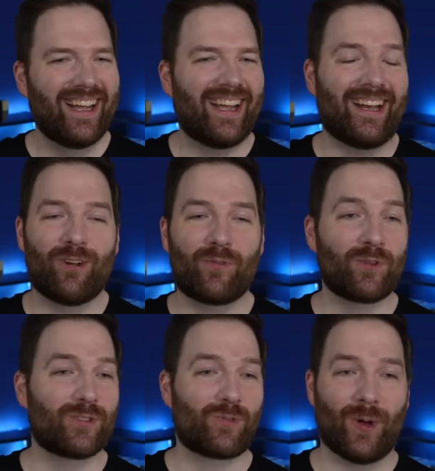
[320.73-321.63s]
And Air
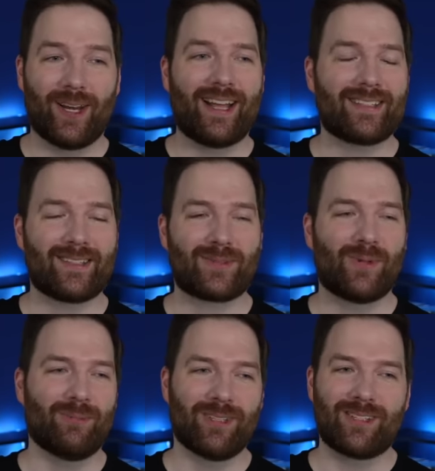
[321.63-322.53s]
Force One has its
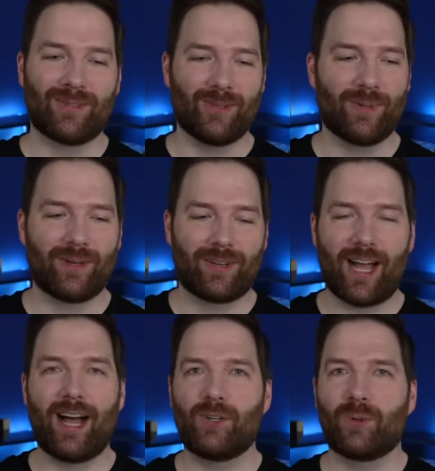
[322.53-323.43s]
moments too, but
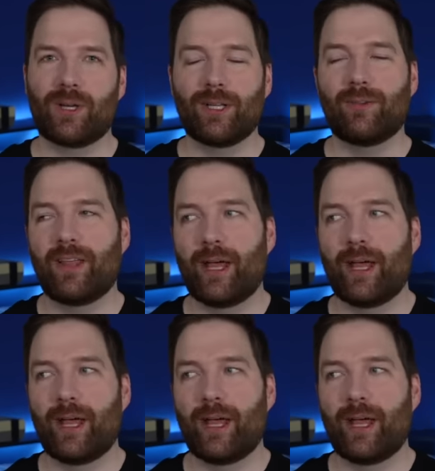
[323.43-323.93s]
God, do I love